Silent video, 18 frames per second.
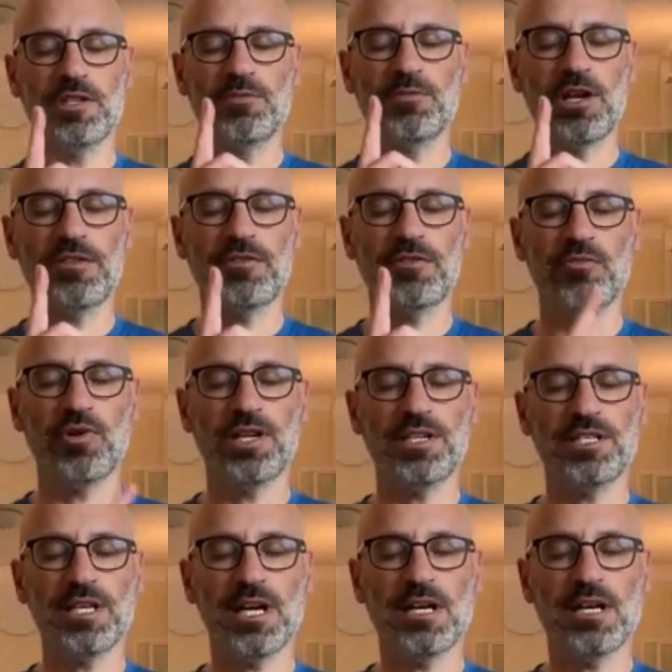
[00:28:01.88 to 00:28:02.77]
the breath from
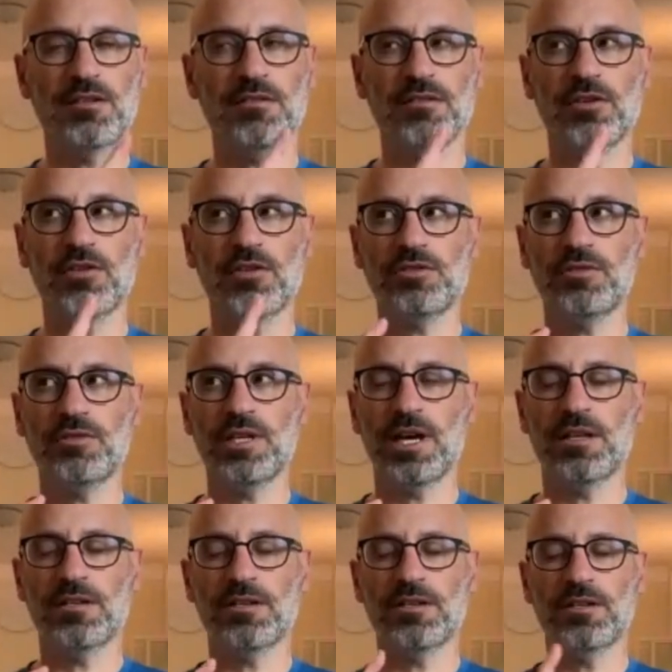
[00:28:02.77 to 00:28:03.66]
one side of the nose to the
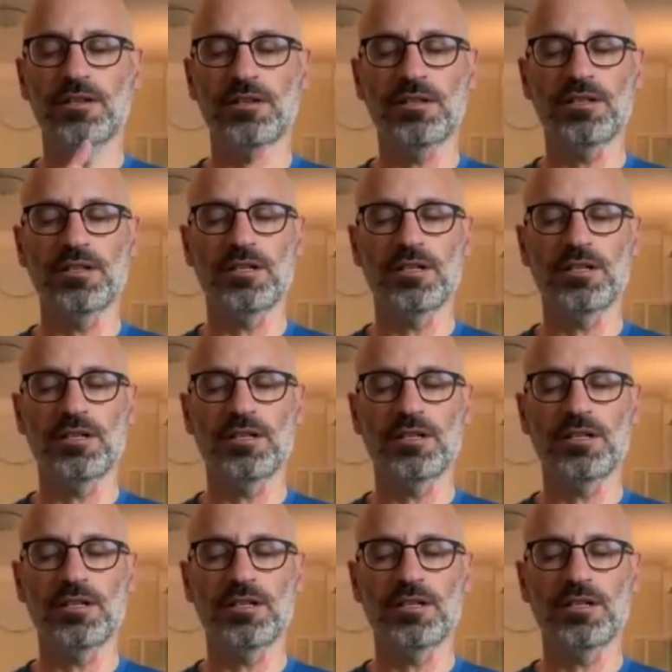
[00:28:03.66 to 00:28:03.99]
other.